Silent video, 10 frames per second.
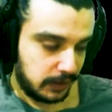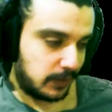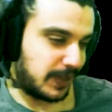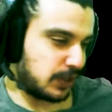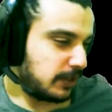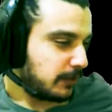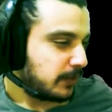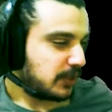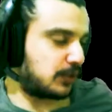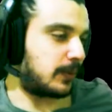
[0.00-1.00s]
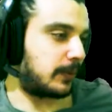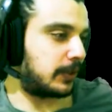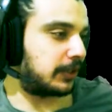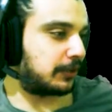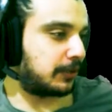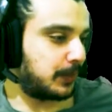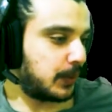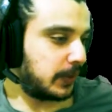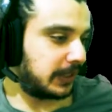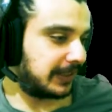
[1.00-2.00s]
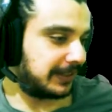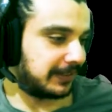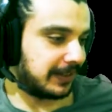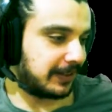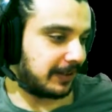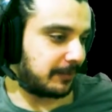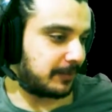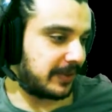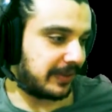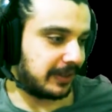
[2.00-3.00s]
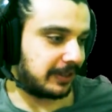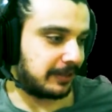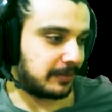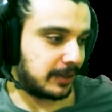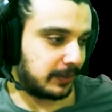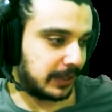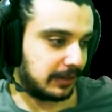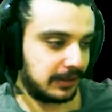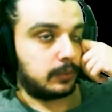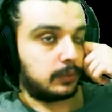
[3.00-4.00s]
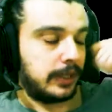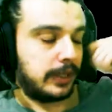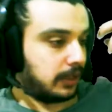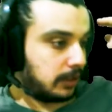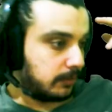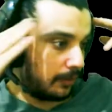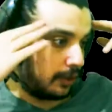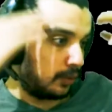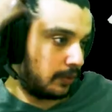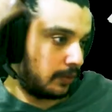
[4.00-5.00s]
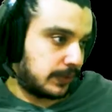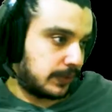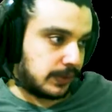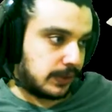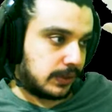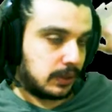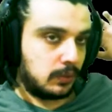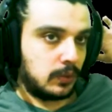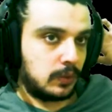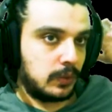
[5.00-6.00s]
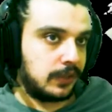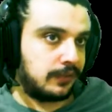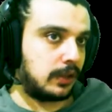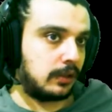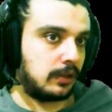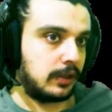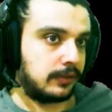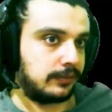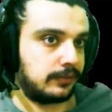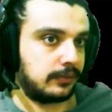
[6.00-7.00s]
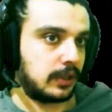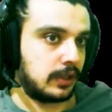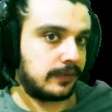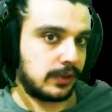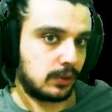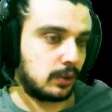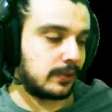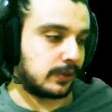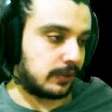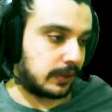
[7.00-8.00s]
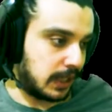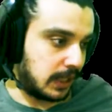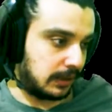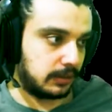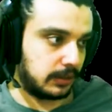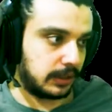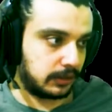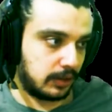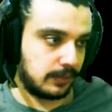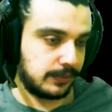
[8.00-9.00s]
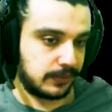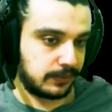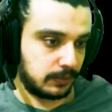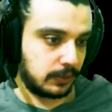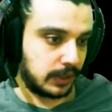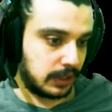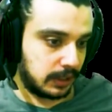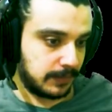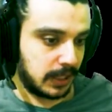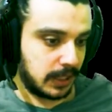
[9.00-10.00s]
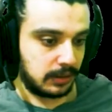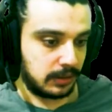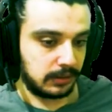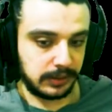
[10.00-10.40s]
You actually reached the critical point that I've been thinking about lately. When I think about the universe, when we define life, life is always organic. It comes from organic matter.